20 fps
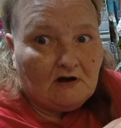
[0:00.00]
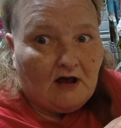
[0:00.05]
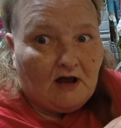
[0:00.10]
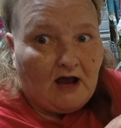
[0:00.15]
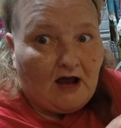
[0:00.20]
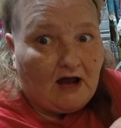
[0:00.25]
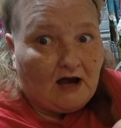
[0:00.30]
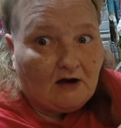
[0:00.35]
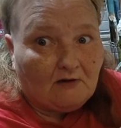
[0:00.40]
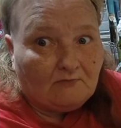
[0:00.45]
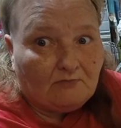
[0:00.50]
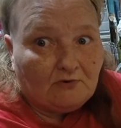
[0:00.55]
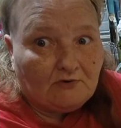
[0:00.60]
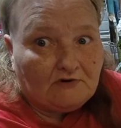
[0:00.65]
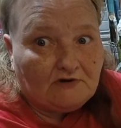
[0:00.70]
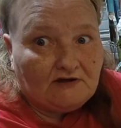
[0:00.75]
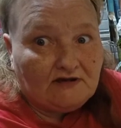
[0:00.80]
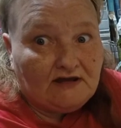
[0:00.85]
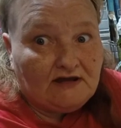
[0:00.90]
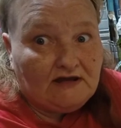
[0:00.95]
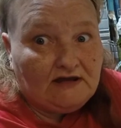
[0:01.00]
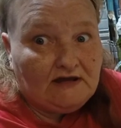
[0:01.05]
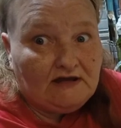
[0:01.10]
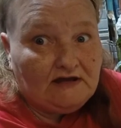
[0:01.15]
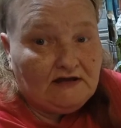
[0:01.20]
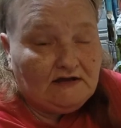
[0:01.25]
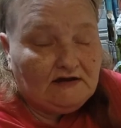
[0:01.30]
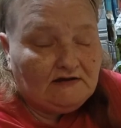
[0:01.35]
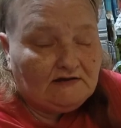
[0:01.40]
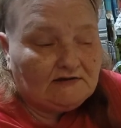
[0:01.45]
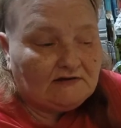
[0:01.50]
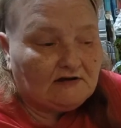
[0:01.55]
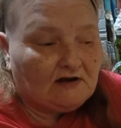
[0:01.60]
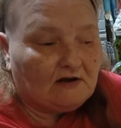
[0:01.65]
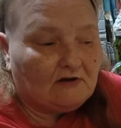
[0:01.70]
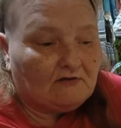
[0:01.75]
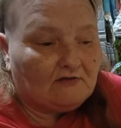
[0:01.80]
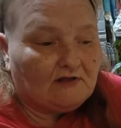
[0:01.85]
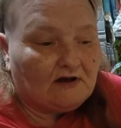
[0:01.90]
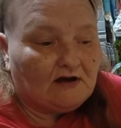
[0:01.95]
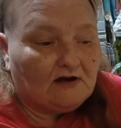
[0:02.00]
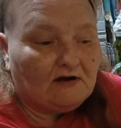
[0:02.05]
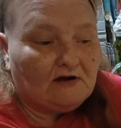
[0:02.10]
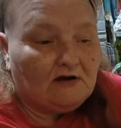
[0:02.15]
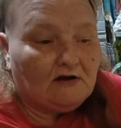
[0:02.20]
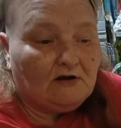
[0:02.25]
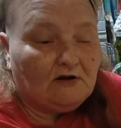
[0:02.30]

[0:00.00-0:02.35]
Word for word: hybrid teas and all that.